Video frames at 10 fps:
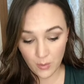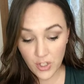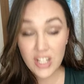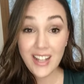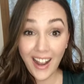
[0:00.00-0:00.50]

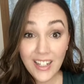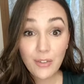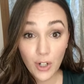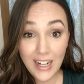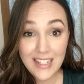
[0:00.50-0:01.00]
which is kind
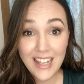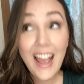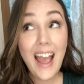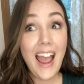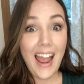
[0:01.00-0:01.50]
of crazy
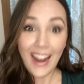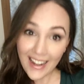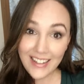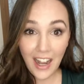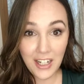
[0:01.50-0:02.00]

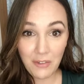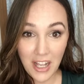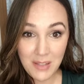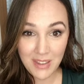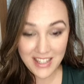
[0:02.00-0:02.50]
and kind of
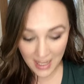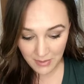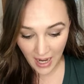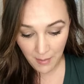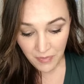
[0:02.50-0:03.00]
awesome at the same
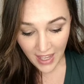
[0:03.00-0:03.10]
time.